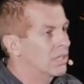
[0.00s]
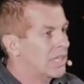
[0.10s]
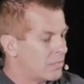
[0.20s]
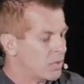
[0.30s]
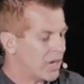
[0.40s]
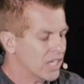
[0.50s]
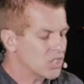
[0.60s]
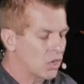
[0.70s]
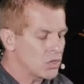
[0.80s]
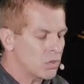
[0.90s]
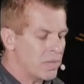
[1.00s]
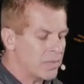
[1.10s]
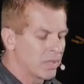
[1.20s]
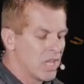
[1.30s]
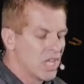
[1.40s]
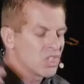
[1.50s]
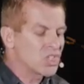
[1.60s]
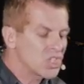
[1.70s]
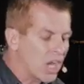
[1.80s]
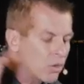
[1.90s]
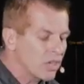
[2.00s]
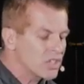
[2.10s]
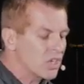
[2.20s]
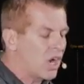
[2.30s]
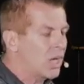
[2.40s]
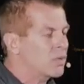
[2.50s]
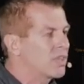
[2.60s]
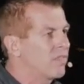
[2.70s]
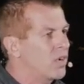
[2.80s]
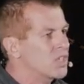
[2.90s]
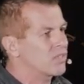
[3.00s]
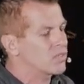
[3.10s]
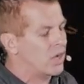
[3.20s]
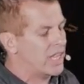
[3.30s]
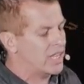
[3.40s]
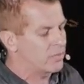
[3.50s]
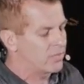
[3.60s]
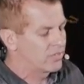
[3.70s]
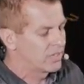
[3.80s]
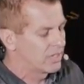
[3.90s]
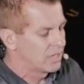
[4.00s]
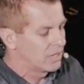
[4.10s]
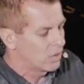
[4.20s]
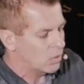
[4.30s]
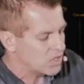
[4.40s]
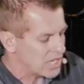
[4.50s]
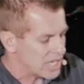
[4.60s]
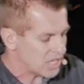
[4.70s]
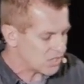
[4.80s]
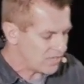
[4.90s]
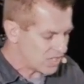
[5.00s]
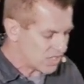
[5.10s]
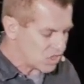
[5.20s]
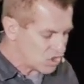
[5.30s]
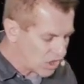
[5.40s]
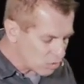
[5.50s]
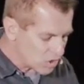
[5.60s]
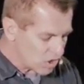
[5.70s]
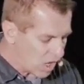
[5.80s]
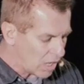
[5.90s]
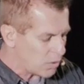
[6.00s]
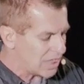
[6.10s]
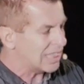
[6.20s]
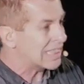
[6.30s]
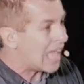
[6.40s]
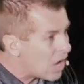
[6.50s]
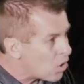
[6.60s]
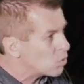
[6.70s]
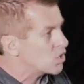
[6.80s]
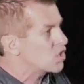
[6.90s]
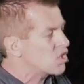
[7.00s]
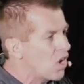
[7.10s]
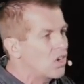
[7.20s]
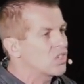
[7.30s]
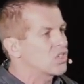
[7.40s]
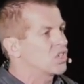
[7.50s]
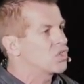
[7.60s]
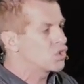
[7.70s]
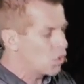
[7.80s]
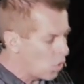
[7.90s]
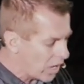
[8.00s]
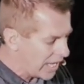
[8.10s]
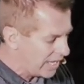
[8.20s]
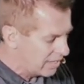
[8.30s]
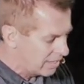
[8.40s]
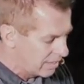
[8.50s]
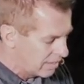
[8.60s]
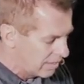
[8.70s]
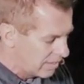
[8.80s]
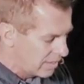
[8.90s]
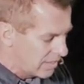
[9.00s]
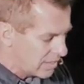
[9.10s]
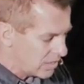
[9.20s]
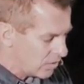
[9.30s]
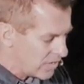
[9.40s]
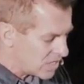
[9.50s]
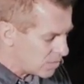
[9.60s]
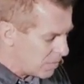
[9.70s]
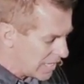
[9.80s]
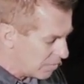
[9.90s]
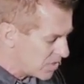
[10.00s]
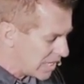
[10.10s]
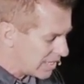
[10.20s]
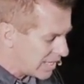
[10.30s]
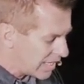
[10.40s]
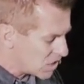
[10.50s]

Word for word: Clap your hands, all you people. Shout unto God with the voice of triumph. Or as the ESV says, shout to God with loud songs of joy. You know, this becomes that, that